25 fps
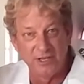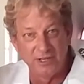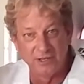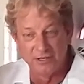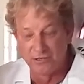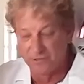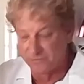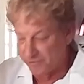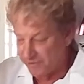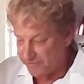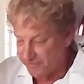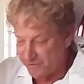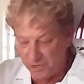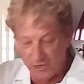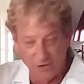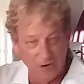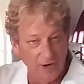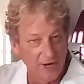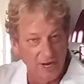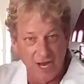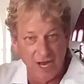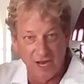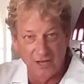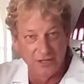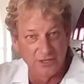little review
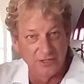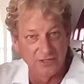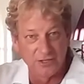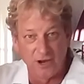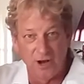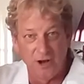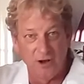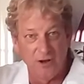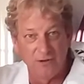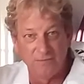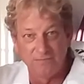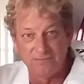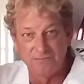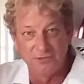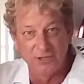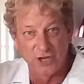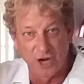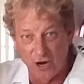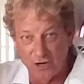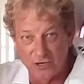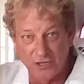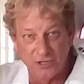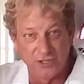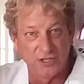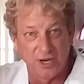on how this all
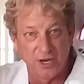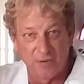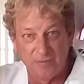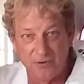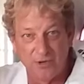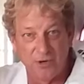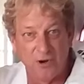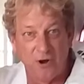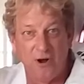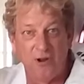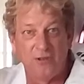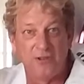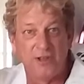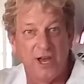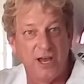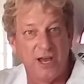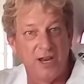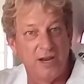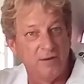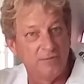charges up and all that.